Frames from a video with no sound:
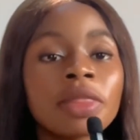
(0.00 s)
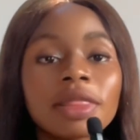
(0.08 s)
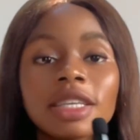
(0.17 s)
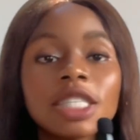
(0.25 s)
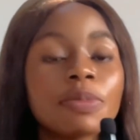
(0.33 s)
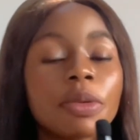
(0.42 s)

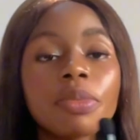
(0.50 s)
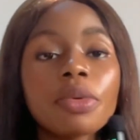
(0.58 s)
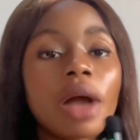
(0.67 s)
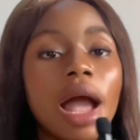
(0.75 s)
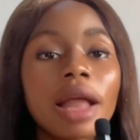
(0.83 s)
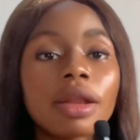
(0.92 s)
those
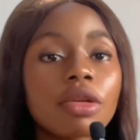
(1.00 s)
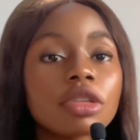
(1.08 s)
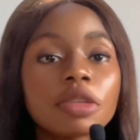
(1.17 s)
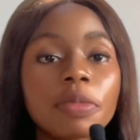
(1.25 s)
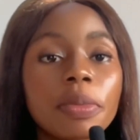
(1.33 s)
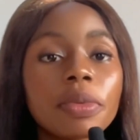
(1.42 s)
people are
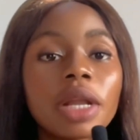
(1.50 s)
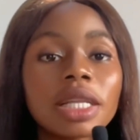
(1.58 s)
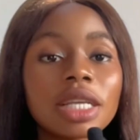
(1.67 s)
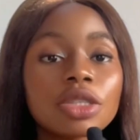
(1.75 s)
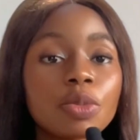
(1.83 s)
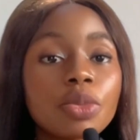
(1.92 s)
not the people that
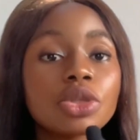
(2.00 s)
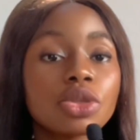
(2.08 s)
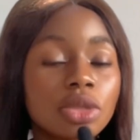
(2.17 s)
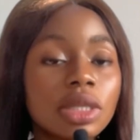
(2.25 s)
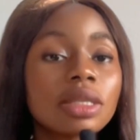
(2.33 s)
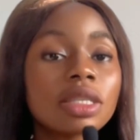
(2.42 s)
are supposed
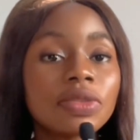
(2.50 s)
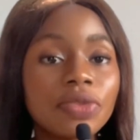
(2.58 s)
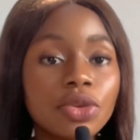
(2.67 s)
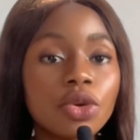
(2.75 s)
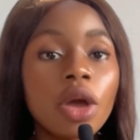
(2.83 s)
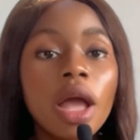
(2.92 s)
to see this
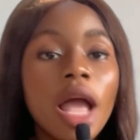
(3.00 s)
video,